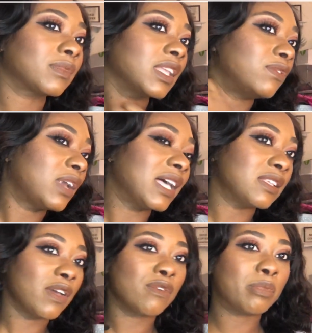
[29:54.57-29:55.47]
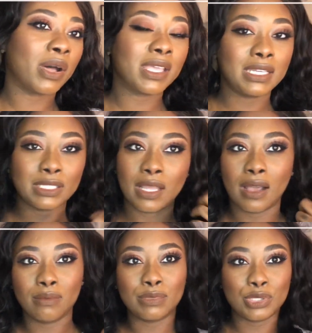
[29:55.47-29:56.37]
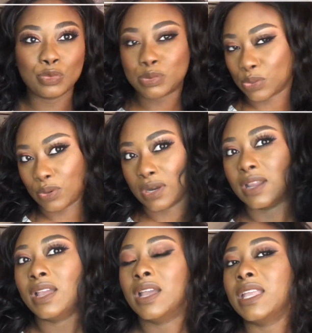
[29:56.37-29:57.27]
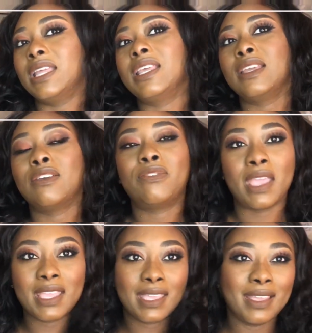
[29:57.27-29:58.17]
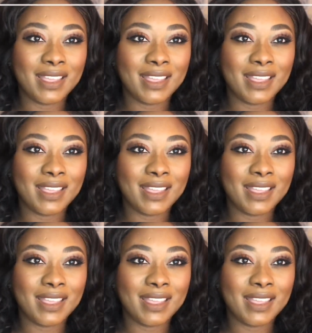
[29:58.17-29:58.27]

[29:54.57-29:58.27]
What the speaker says: If you guys have ever bought any dupes or any fake